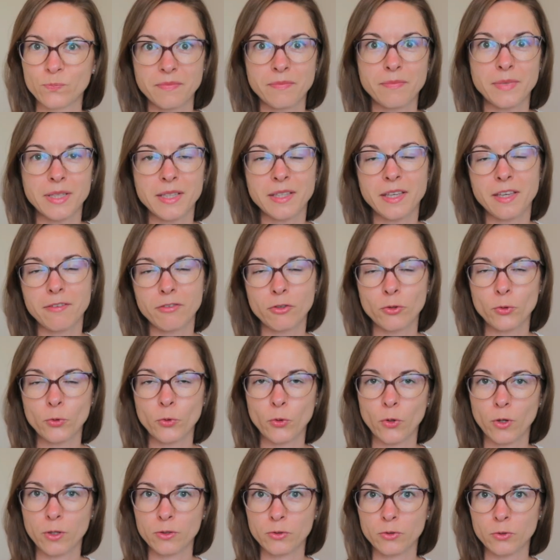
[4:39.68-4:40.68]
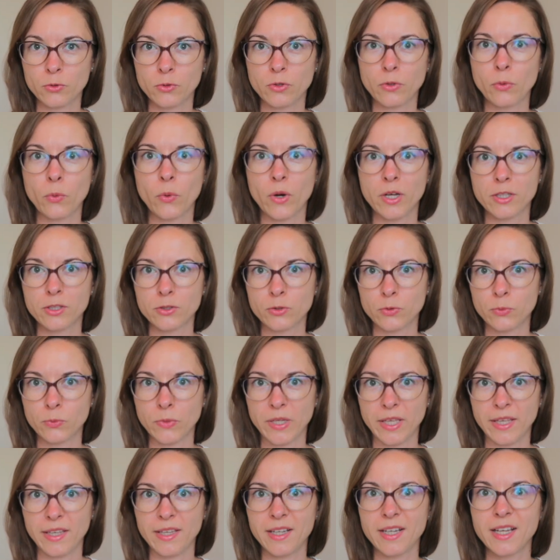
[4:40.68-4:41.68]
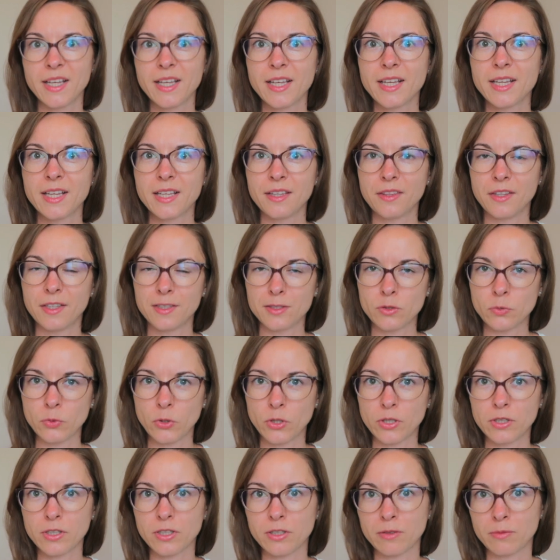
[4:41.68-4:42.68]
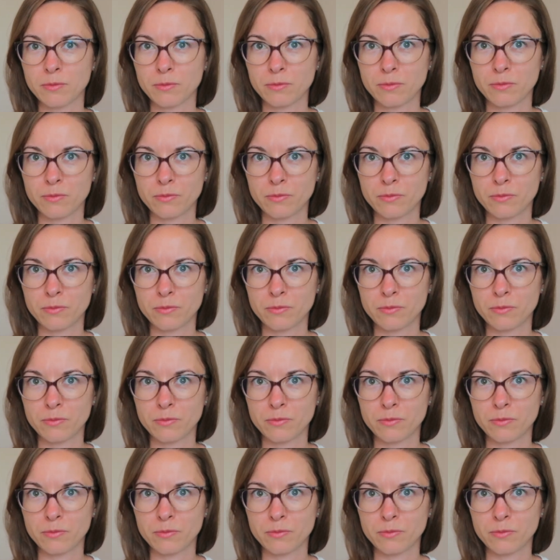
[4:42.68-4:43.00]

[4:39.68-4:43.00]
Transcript: But if you don't want to make these walking